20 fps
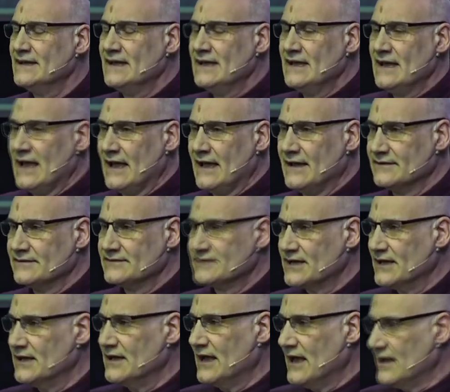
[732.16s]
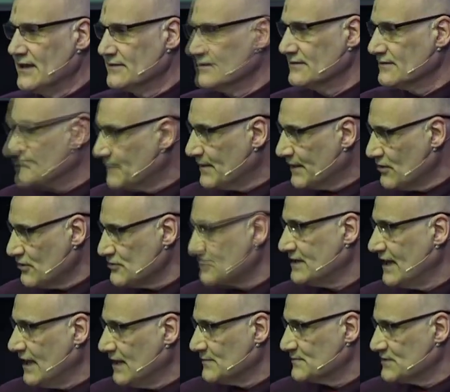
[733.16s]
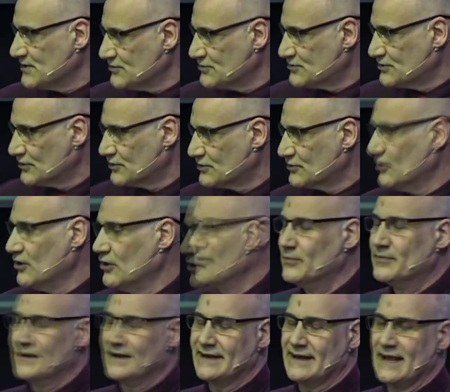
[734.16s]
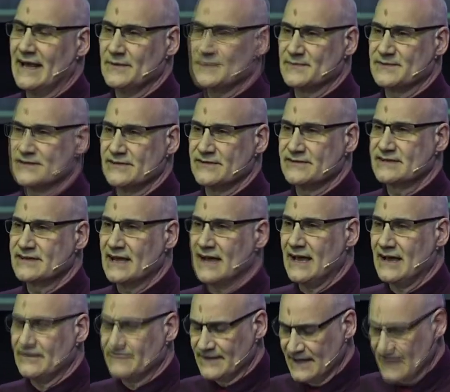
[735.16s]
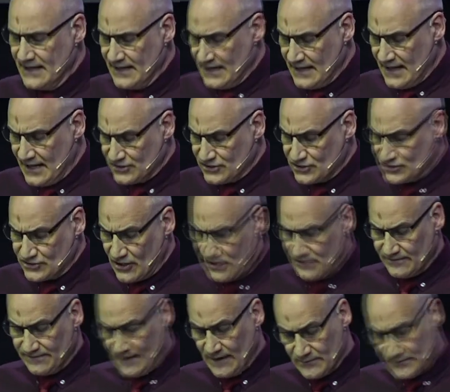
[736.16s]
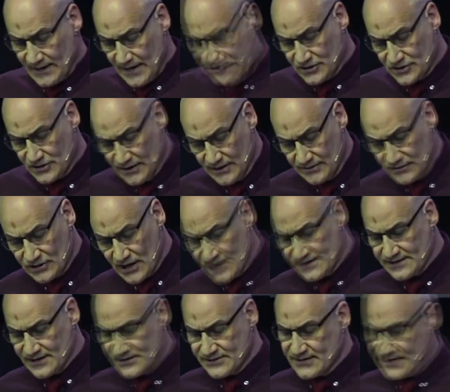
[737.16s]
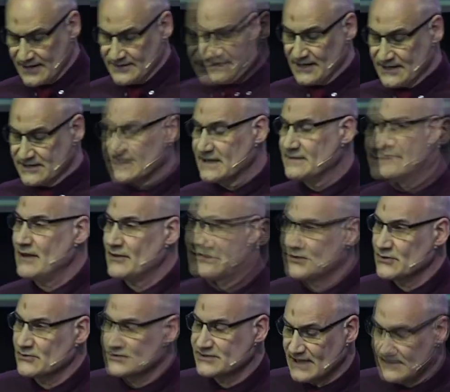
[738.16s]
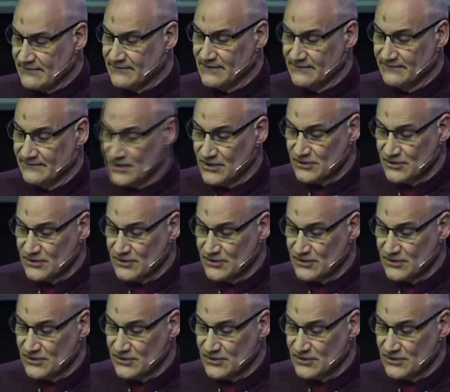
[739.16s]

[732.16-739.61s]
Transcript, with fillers: and, uh, and because it helps us to grow, but it helps us to have a strong foundation. And Jesus says this in Matthew 7 and verse